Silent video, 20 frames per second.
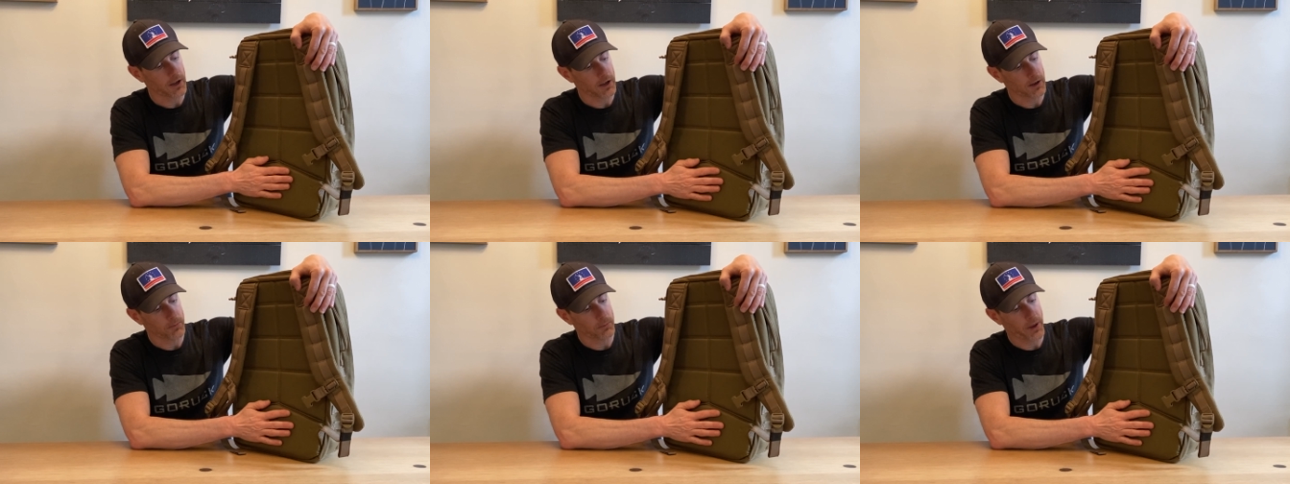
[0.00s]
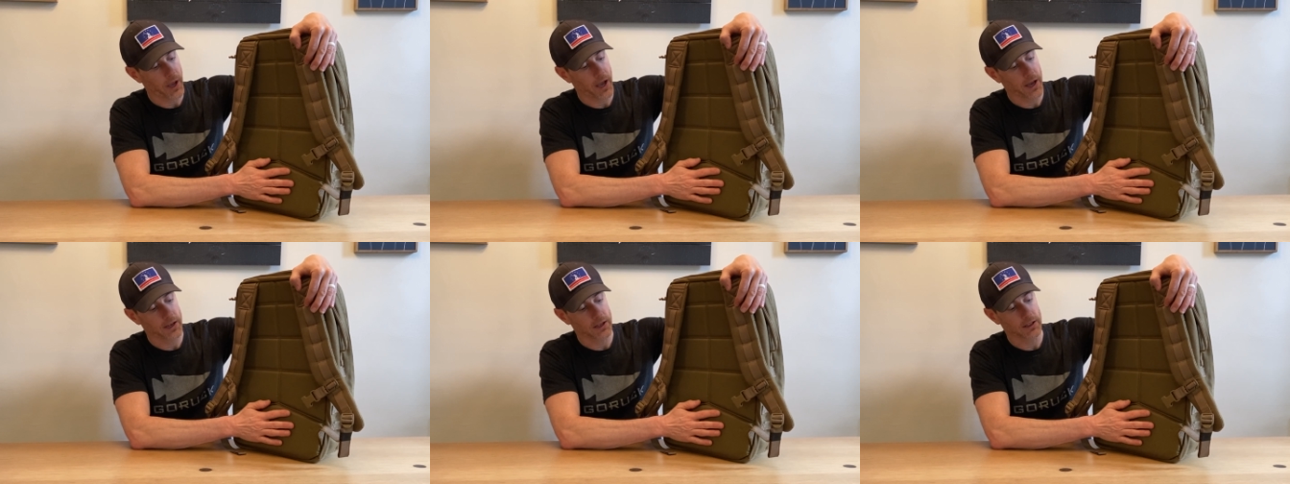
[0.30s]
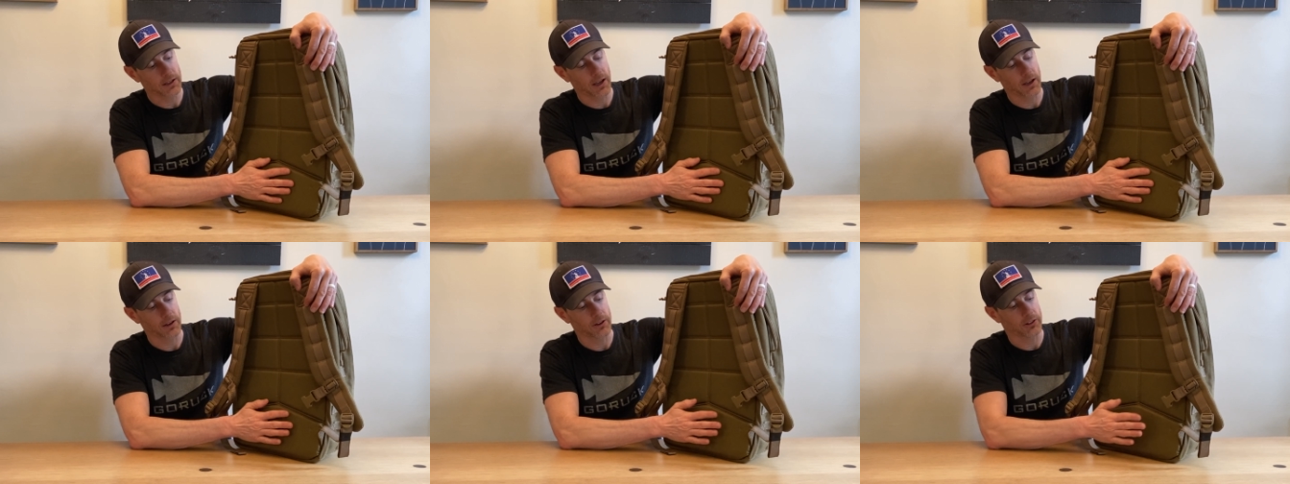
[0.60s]

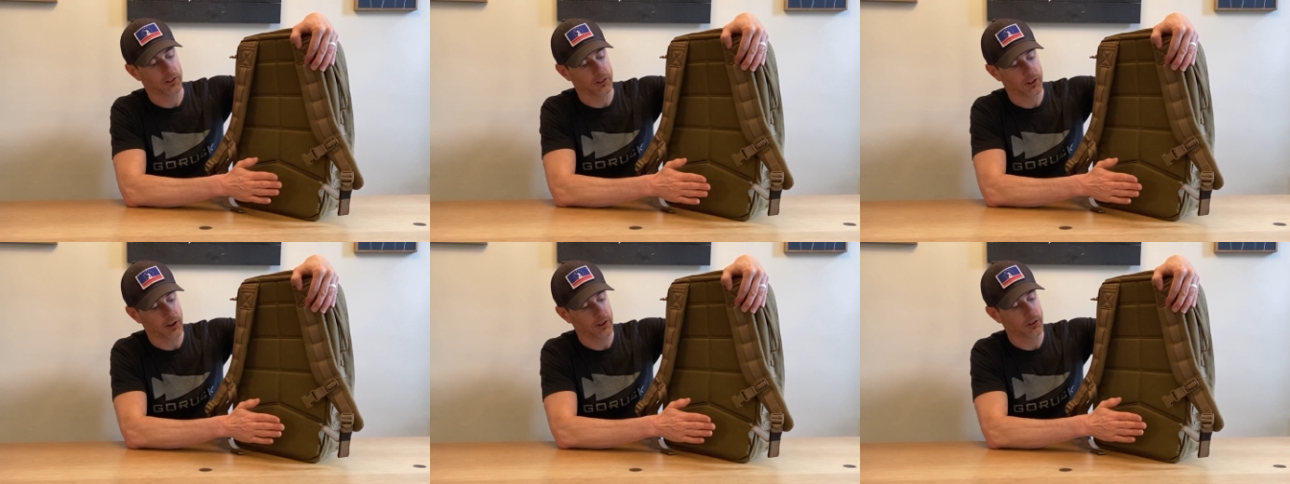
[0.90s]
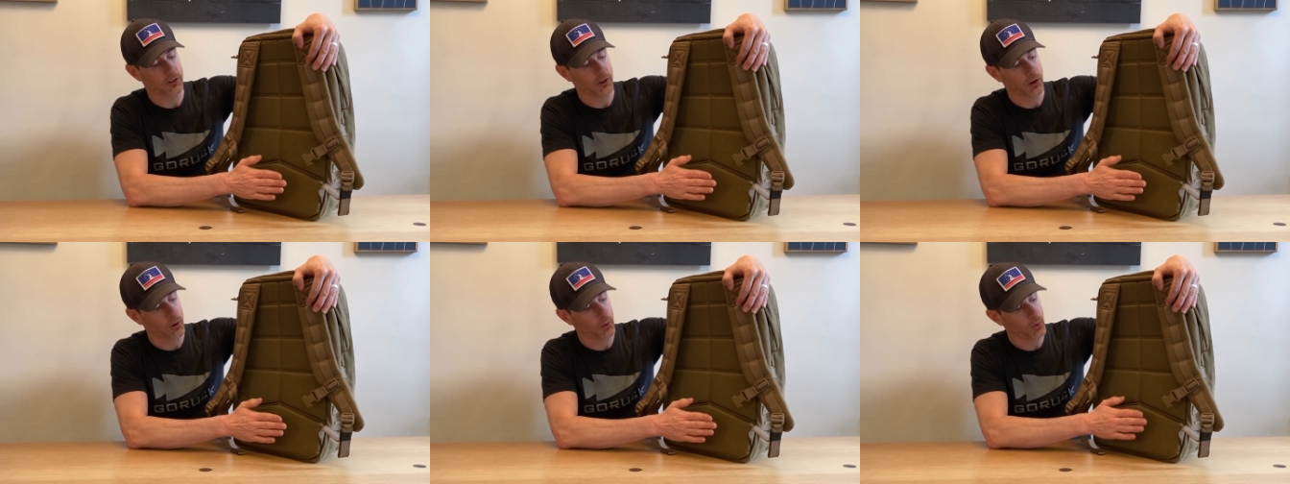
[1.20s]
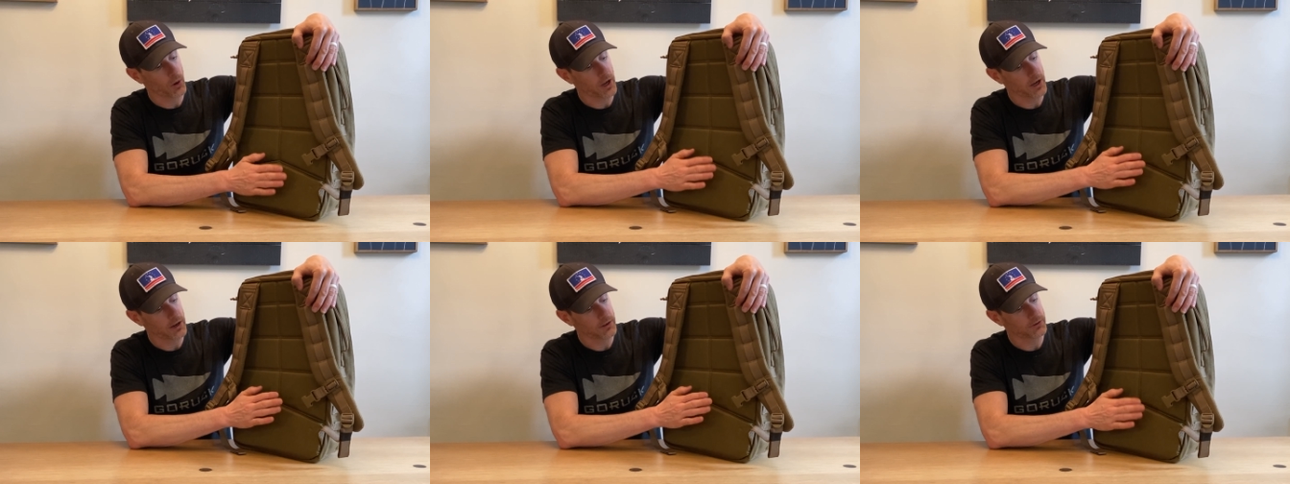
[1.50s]
padding kind of sets
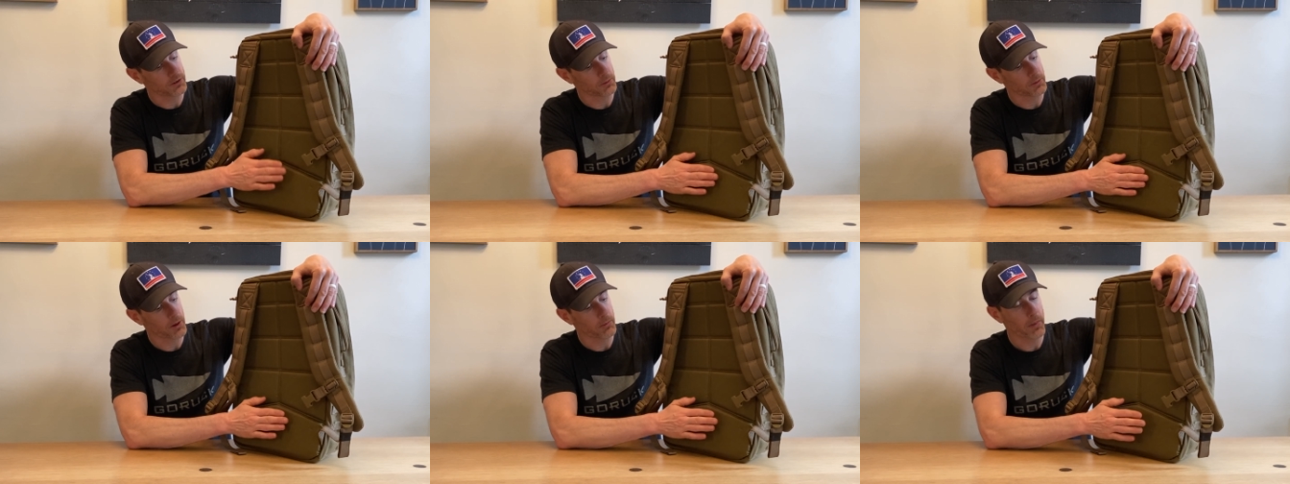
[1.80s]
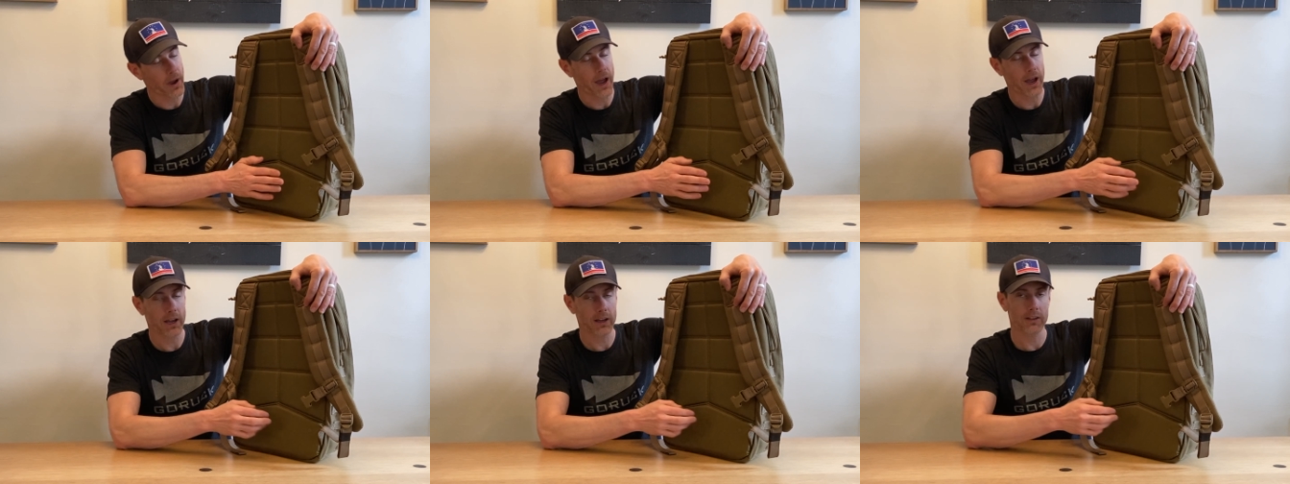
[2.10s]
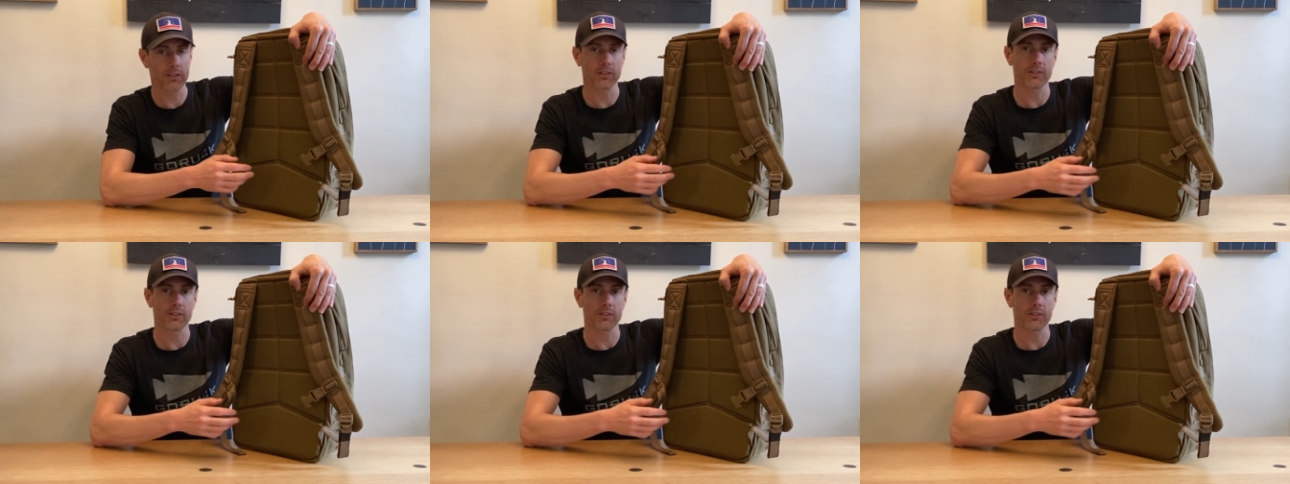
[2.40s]
away from the back.